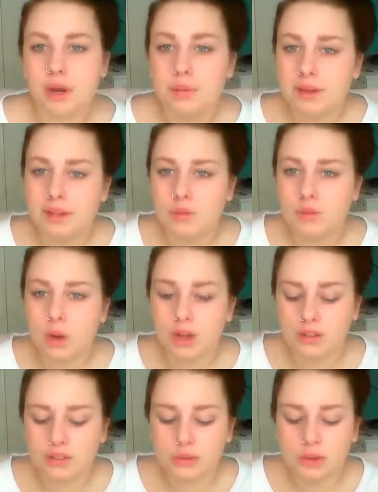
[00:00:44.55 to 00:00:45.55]
primer in
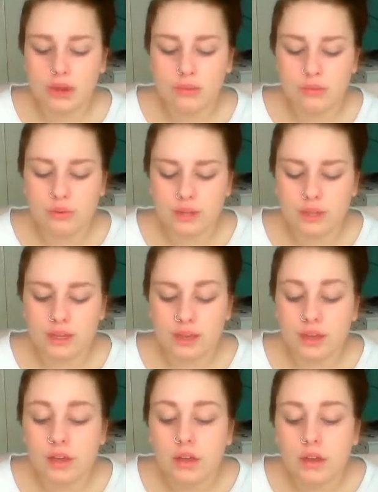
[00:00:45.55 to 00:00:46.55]
one. So it really,